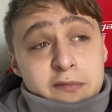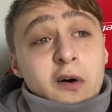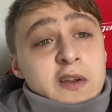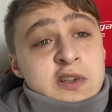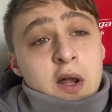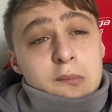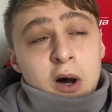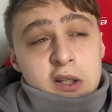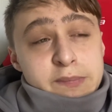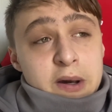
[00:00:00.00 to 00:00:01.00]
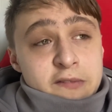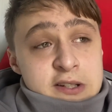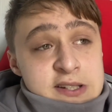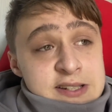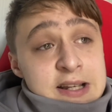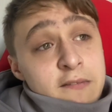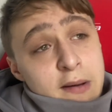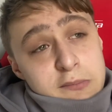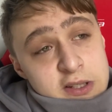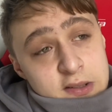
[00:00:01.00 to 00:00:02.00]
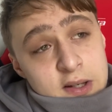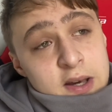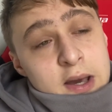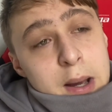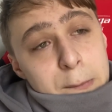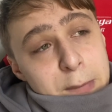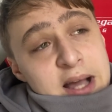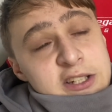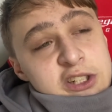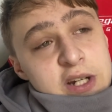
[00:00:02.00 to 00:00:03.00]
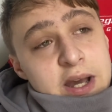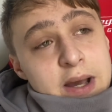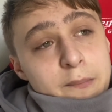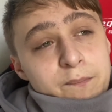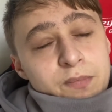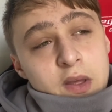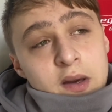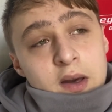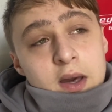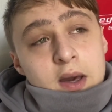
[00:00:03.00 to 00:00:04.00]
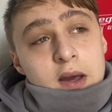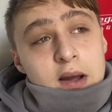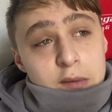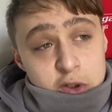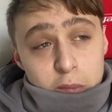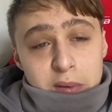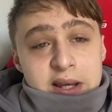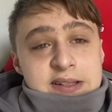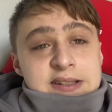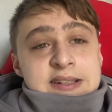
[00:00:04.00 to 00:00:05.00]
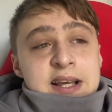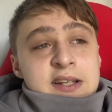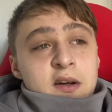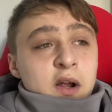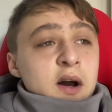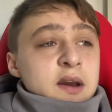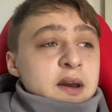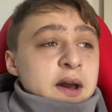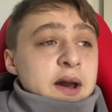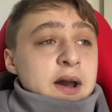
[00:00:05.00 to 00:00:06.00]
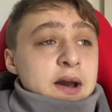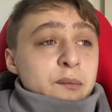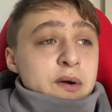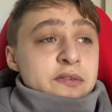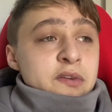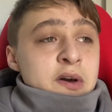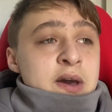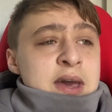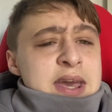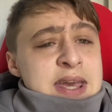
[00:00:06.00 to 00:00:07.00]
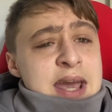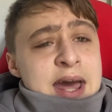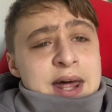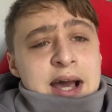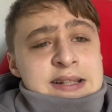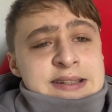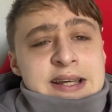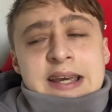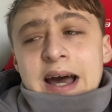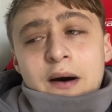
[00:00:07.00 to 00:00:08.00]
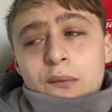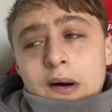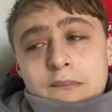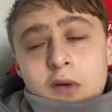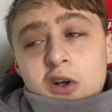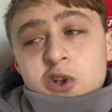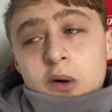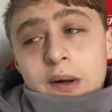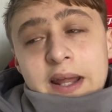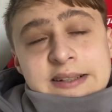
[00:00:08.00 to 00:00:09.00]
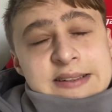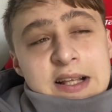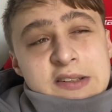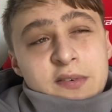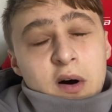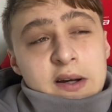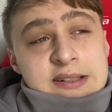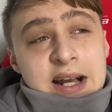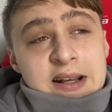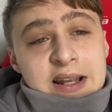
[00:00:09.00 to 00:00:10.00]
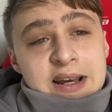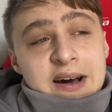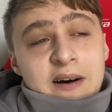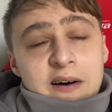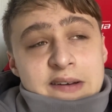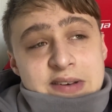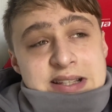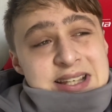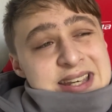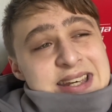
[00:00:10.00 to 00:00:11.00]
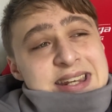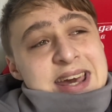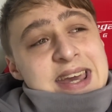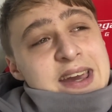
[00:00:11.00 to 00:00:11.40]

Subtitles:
Tottenham Hotspur versus Southampton match took place at 6 o'clock with ENIC out. I'm not sure what that stands for exactly, or if it's ENIC.